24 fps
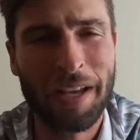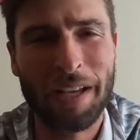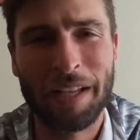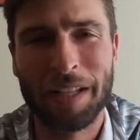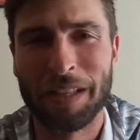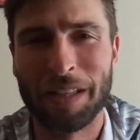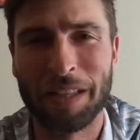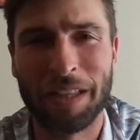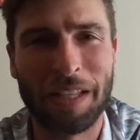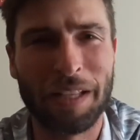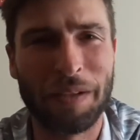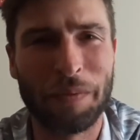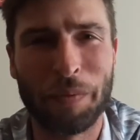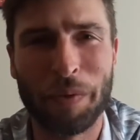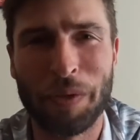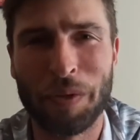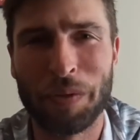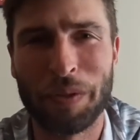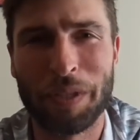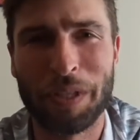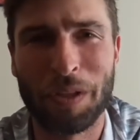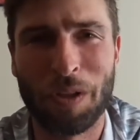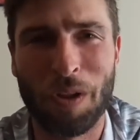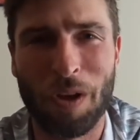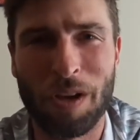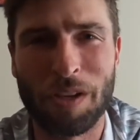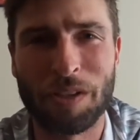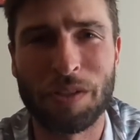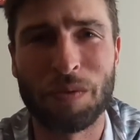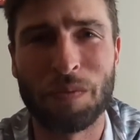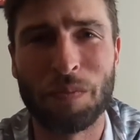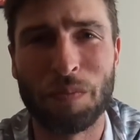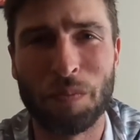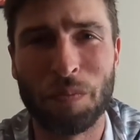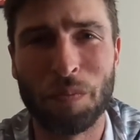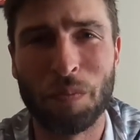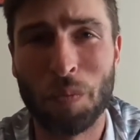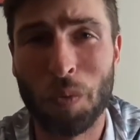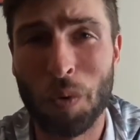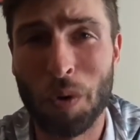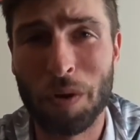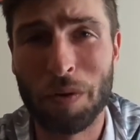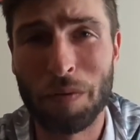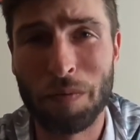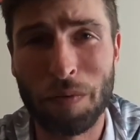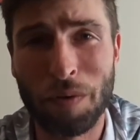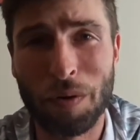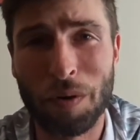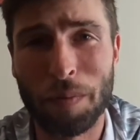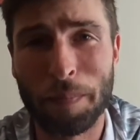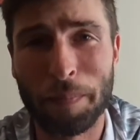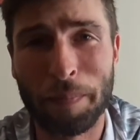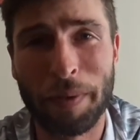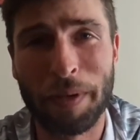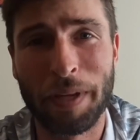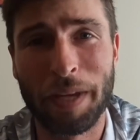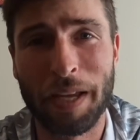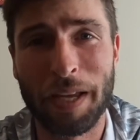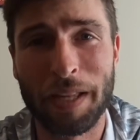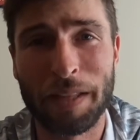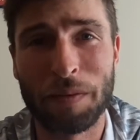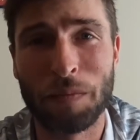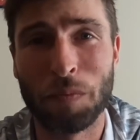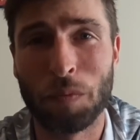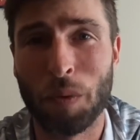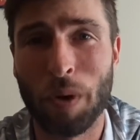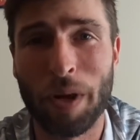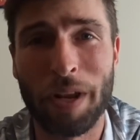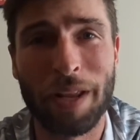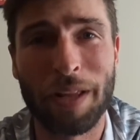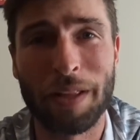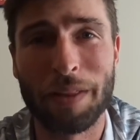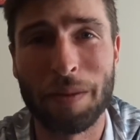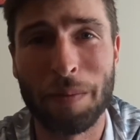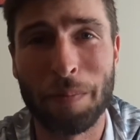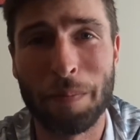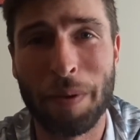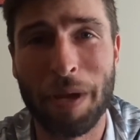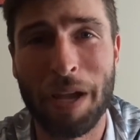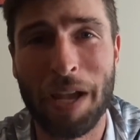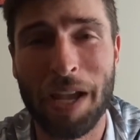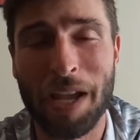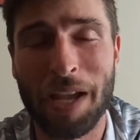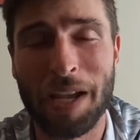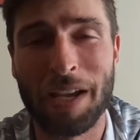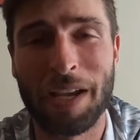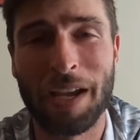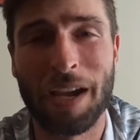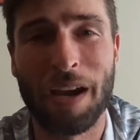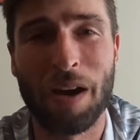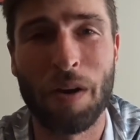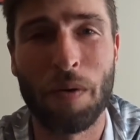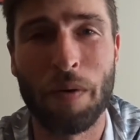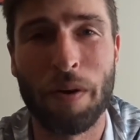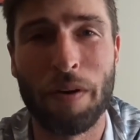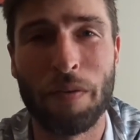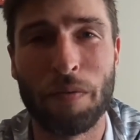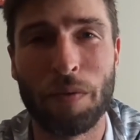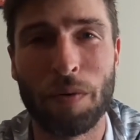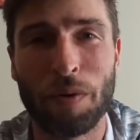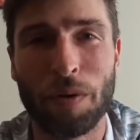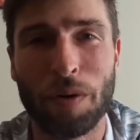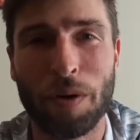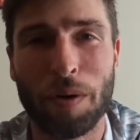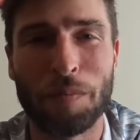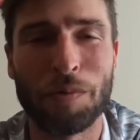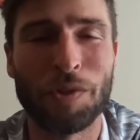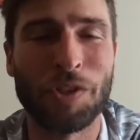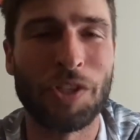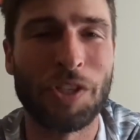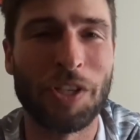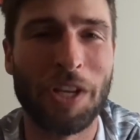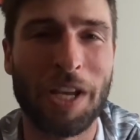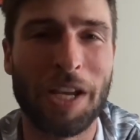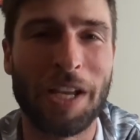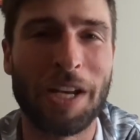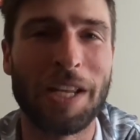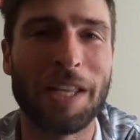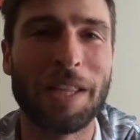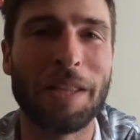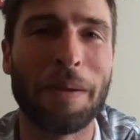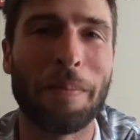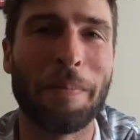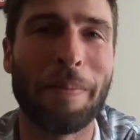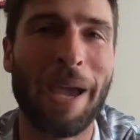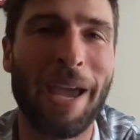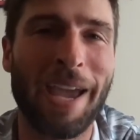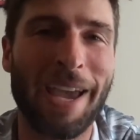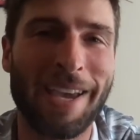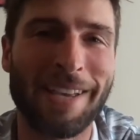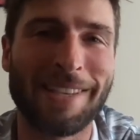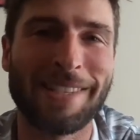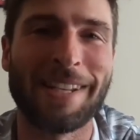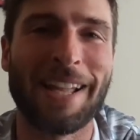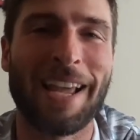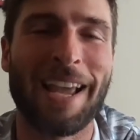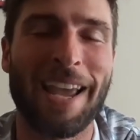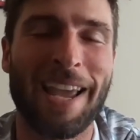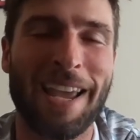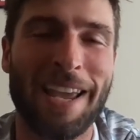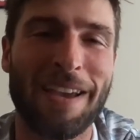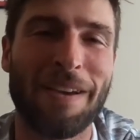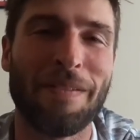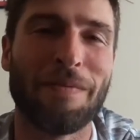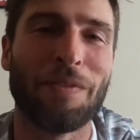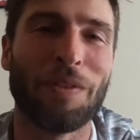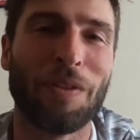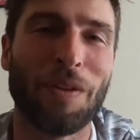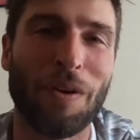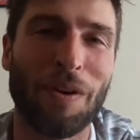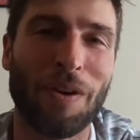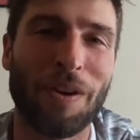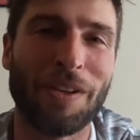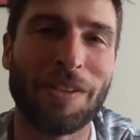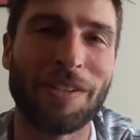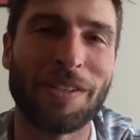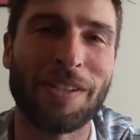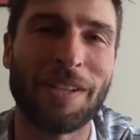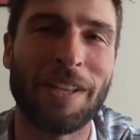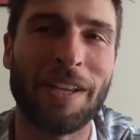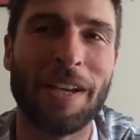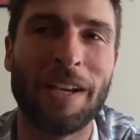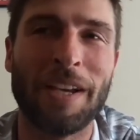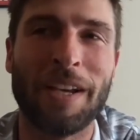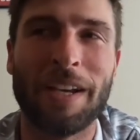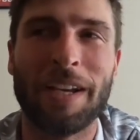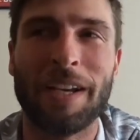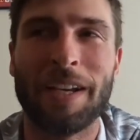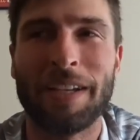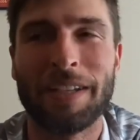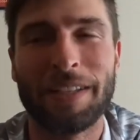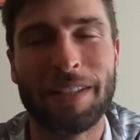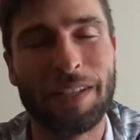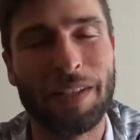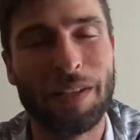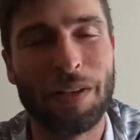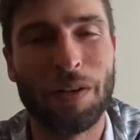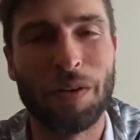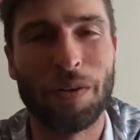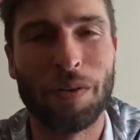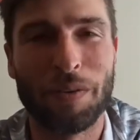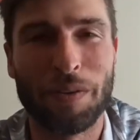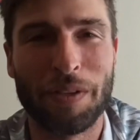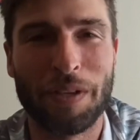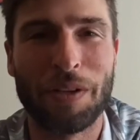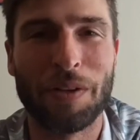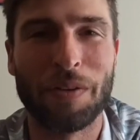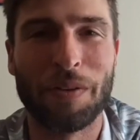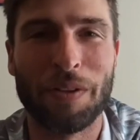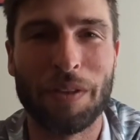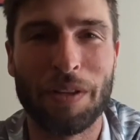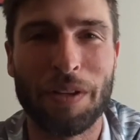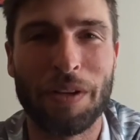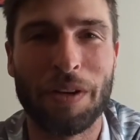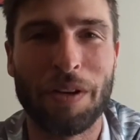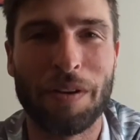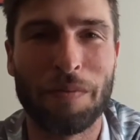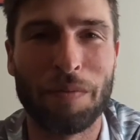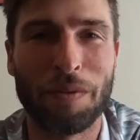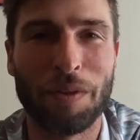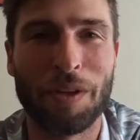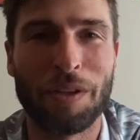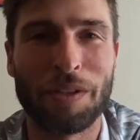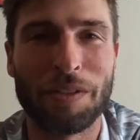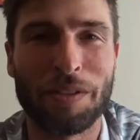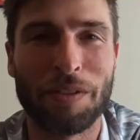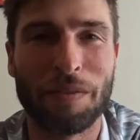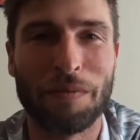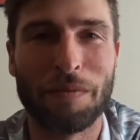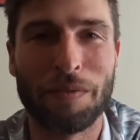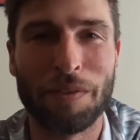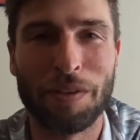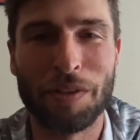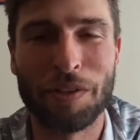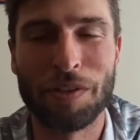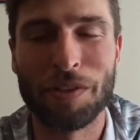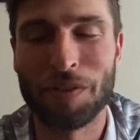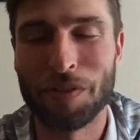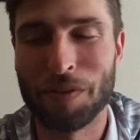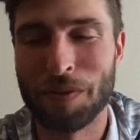We only lost one of them right at the bank. However, I'm just saying in the past I have lost, you know, here and there I've lost a fish.